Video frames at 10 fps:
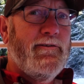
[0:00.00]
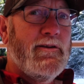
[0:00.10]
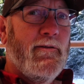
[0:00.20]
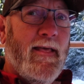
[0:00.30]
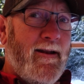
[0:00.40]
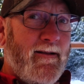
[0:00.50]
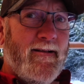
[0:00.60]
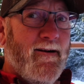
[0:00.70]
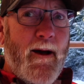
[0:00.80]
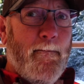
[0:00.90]
so
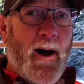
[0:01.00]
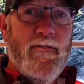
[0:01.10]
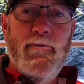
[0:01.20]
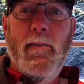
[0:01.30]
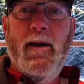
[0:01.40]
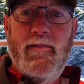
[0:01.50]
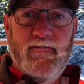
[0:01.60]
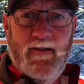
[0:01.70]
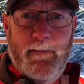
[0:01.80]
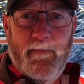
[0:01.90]
they're not bothered by this
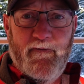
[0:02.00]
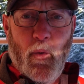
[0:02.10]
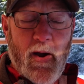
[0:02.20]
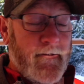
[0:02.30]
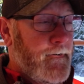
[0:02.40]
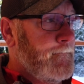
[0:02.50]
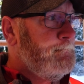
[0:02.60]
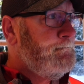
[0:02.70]
type of weather.